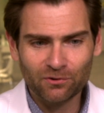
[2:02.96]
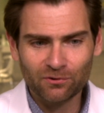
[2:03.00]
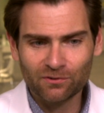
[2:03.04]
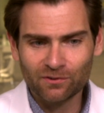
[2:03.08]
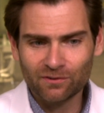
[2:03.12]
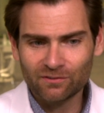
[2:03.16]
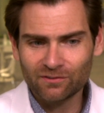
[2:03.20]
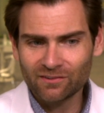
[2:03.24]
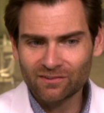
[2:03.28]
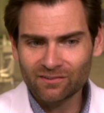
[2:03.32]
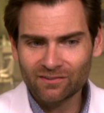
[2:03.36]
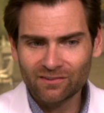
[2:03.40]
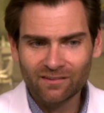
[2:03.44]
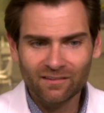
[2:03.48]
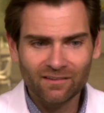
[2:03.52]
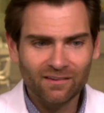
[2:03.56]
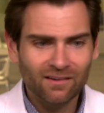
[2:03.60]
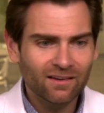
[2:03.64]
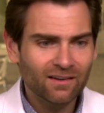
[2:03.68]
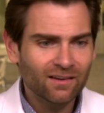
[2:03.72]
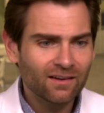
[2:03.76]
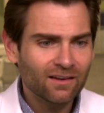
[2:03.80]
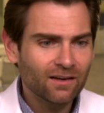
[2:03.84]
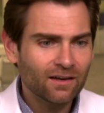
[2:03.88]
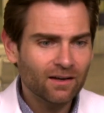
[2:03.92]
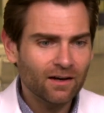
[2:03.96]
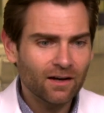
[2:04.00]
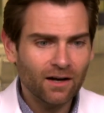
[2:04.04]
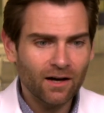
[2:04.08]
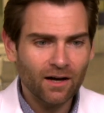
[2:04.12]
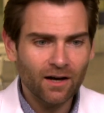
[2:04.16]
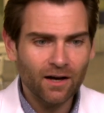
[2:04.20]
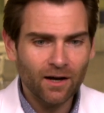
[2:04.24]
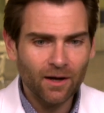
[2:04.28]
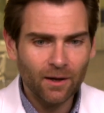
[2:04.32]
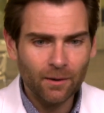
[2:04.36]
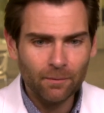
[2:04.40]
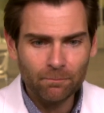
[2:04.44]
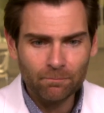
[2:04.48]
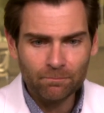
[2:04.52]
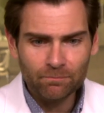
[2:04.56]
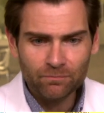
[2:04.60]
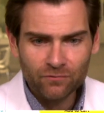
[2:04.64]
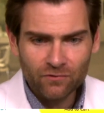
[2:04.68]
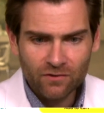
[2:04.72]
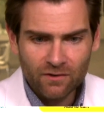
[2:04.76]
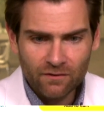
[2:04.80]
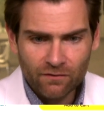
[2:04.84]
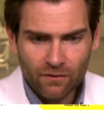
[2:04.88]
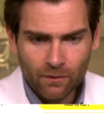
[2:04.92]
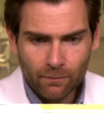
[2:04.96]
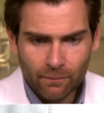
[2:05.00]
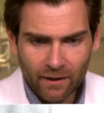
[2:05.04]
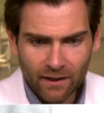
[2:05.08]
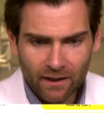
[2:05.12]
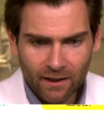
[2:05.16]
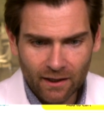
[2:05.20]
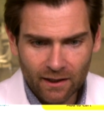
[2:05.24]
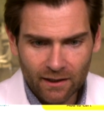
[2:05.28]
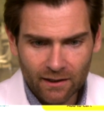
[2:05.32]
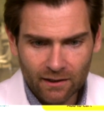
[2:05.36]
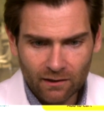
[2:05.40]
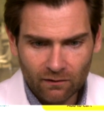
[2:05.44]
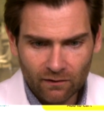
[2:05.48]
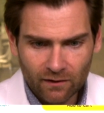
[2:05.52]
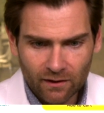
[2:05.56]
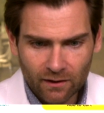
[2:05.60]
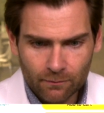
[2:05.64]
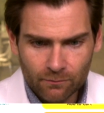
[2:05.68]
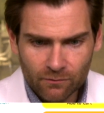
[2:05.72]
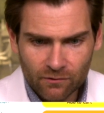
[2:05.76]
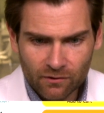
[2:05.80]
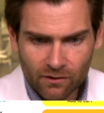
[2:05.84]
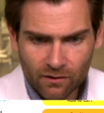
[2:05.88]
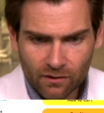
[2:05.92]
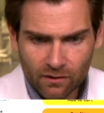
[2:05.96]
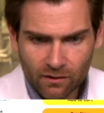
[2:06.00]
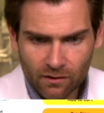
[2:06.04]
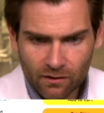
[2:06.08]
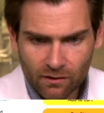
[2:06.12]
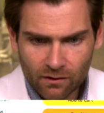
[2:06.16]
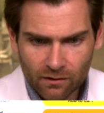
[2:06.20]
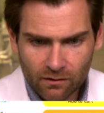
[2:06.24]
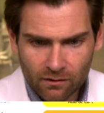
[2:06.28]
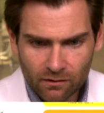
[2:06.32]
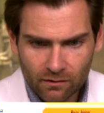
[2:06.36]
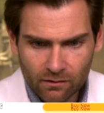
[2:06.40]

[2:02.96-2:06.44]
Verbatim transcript: Service. Um, see if they're making any claims here.